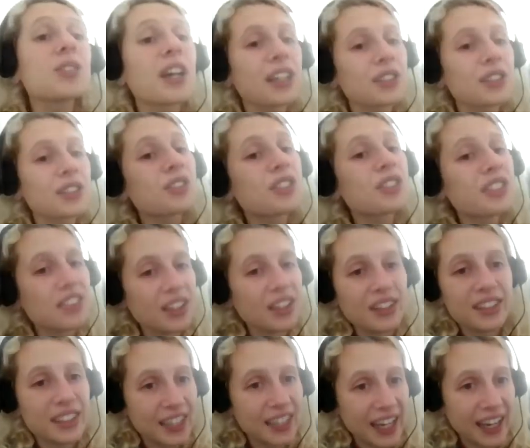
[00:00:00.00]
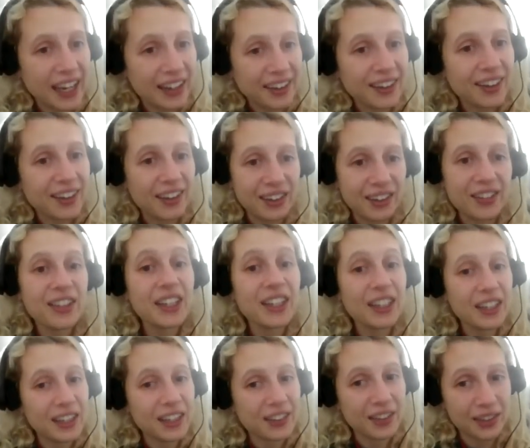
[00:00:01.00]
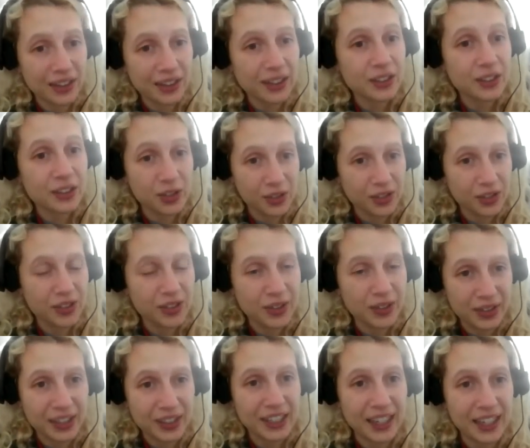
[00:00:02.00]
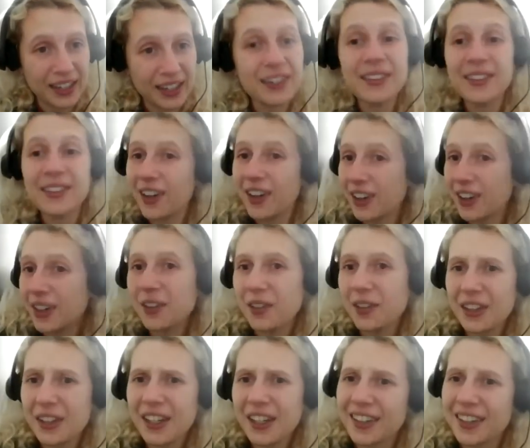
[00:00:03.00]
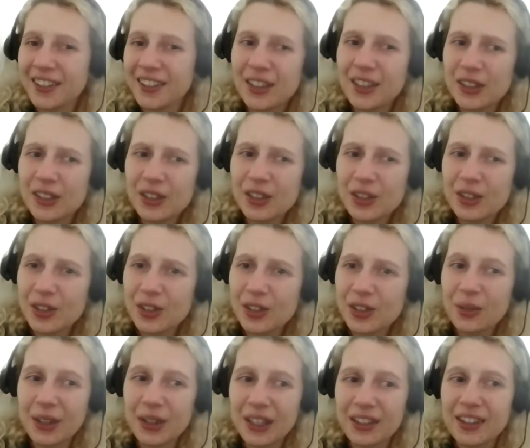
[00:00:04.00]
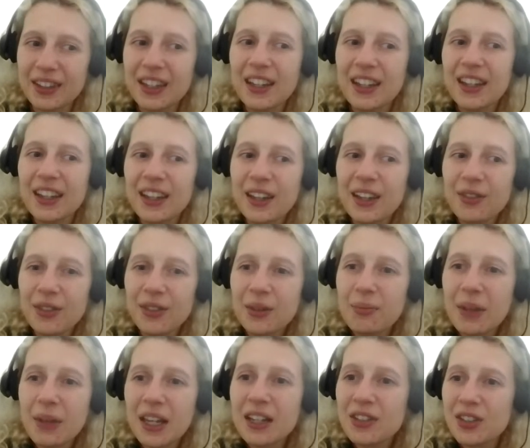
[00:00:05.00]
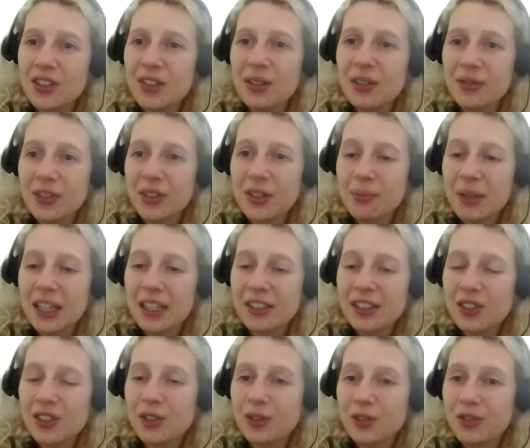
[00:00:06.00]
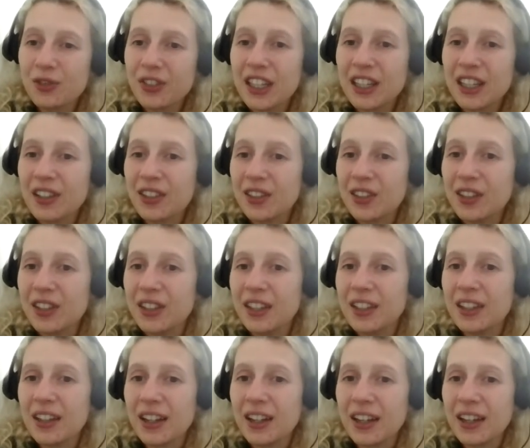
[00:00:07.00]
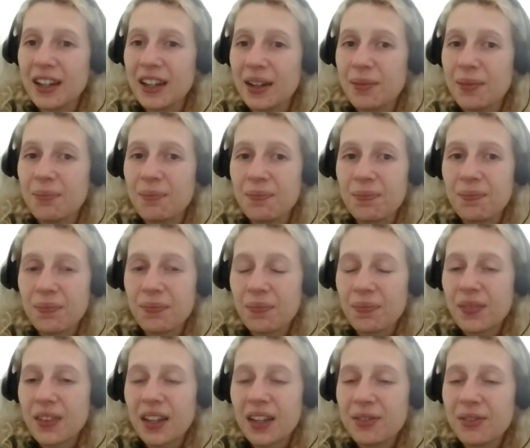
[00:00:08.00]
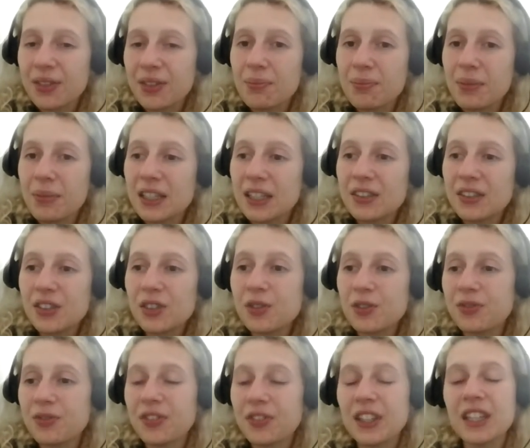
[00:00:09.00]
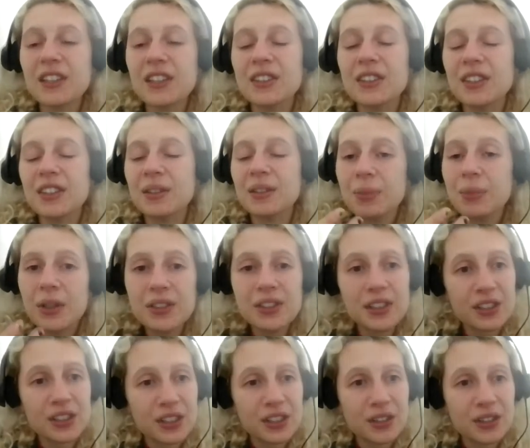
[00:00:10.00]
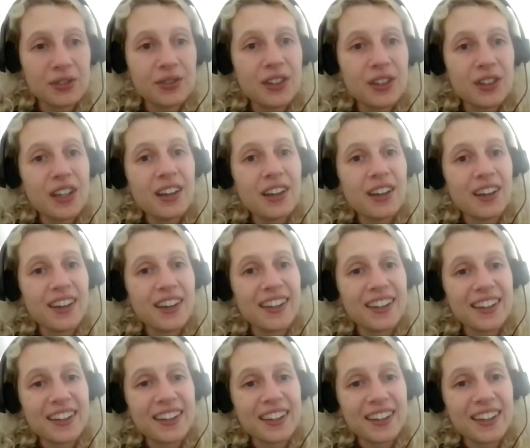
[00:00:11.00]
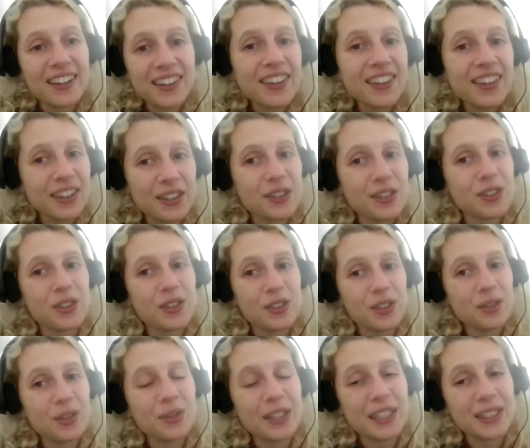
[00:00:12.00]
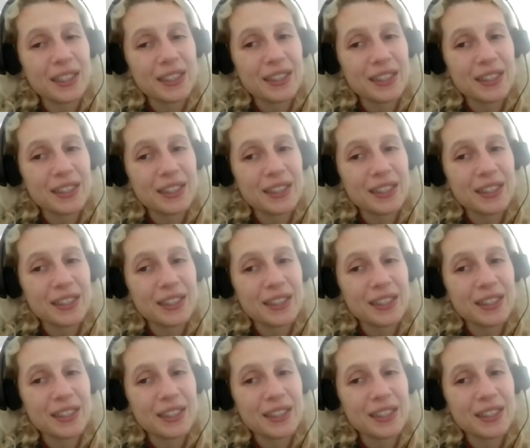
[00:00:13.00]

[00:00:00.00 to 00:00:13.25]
should start again. I'm thinking that I should start again. I agree. I think you should do it. If it makes you feel if it makes you feel positive, I think you should do it.